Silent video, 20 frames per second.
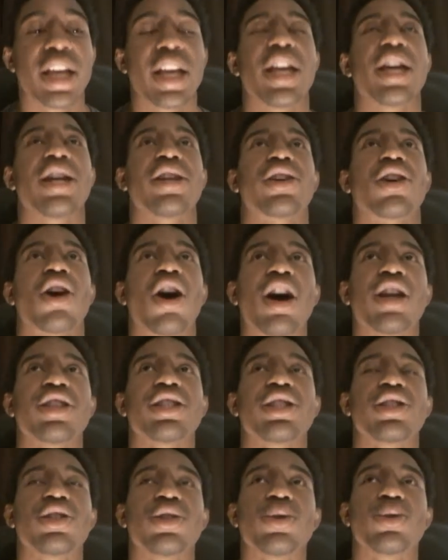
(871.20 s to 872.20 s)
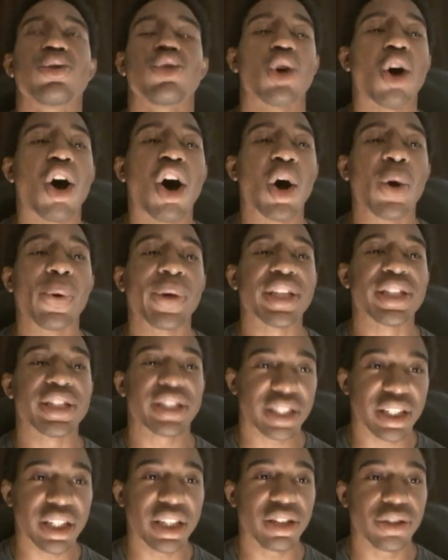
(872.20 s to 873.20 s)
in causing you to always
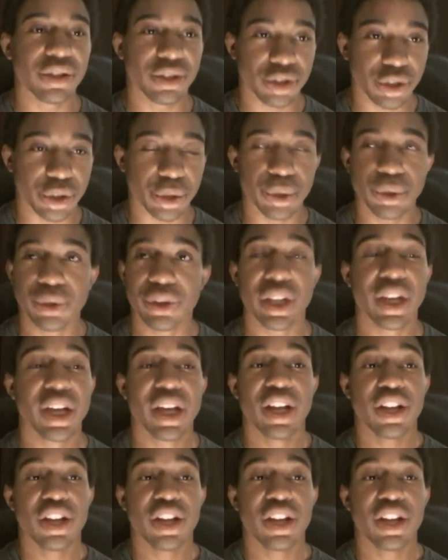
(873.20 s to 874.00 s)
see the truth.